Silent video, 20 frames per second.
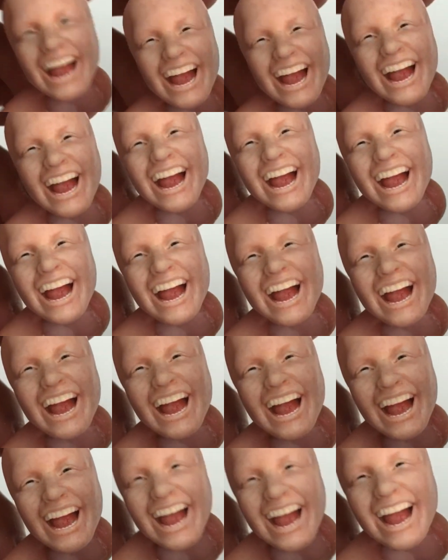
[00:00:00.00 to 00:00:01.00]
and
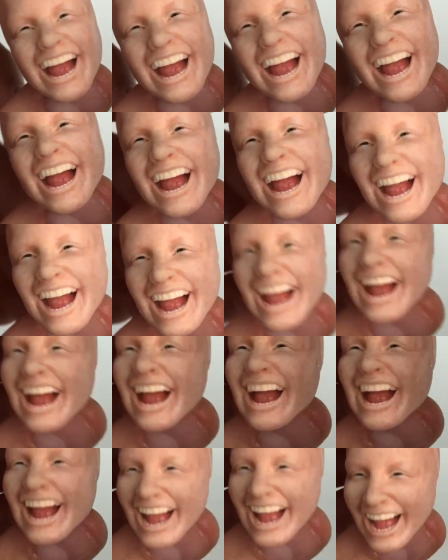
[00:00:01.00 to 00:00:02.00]
bake it, and when
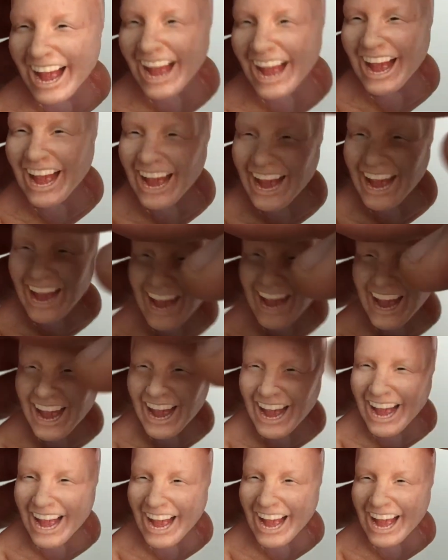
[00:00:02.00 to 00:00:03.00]
after baked, if you
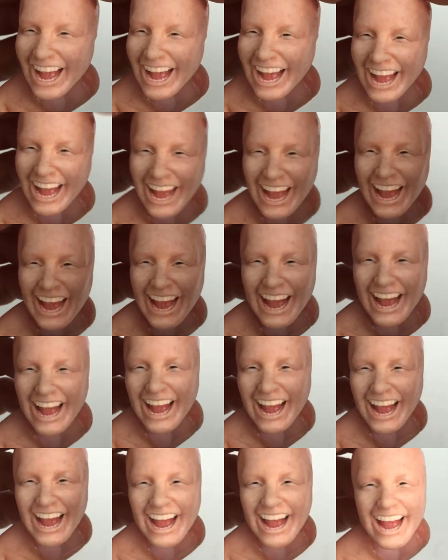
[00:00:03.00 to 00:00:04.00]
rub your finger and it's
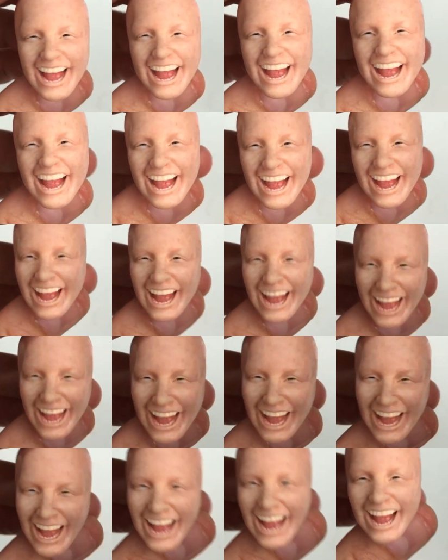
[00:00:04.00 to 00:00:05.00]
coming out, it's because
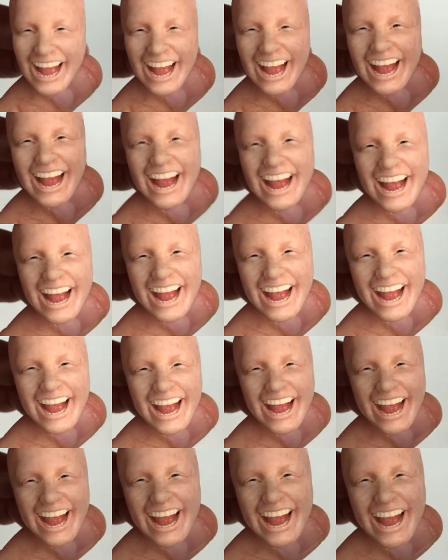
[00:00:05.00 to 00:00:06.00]
the oil didn't allow
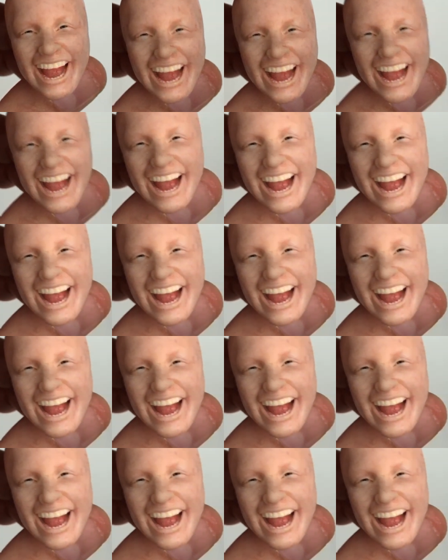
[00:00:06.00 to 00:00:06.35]
the